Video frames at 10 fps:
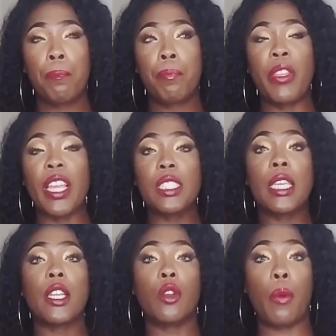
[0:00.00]
things
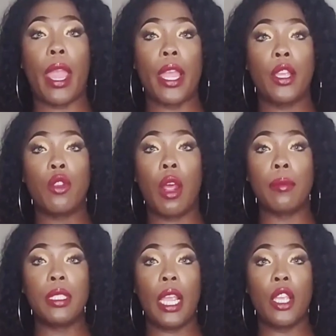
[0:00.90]
get in the way. You know
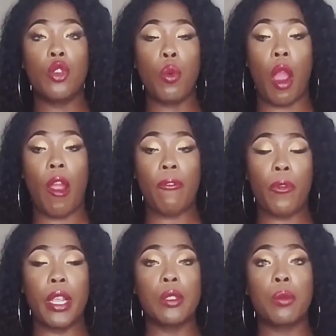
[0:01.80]
what I'm saying? You are
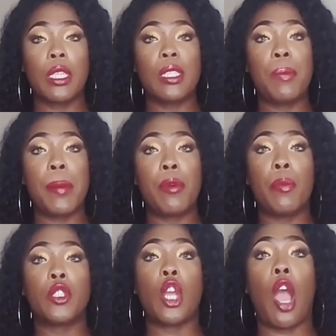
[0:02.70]
friends with these people,
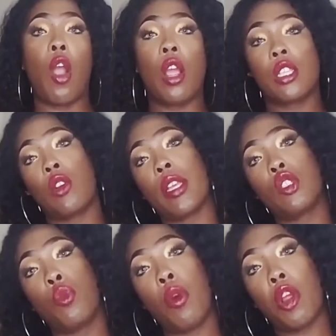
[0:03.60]
but y'all are trying
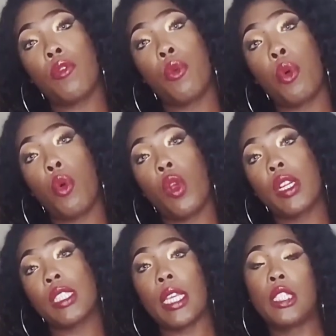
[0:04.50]
to work for an
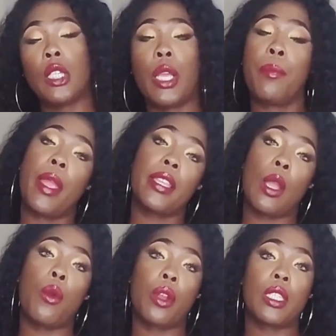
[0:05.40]
organization and make
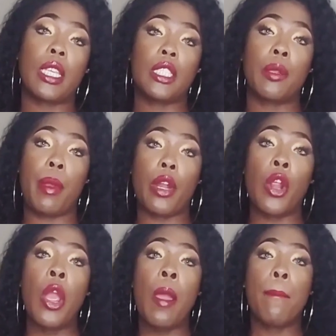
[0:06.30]
that organization
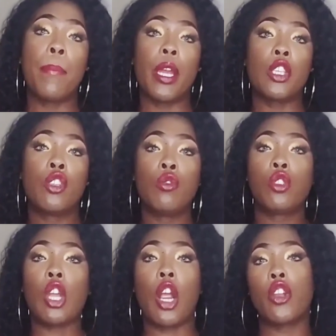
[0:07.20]
better. But you
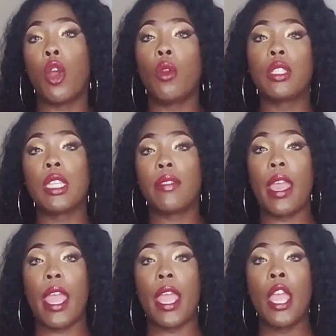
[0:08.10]
start noticing
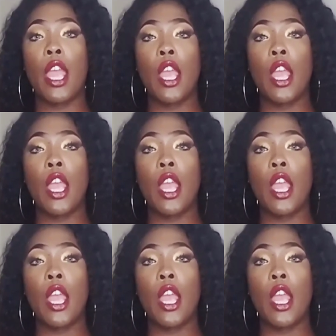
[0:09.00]
that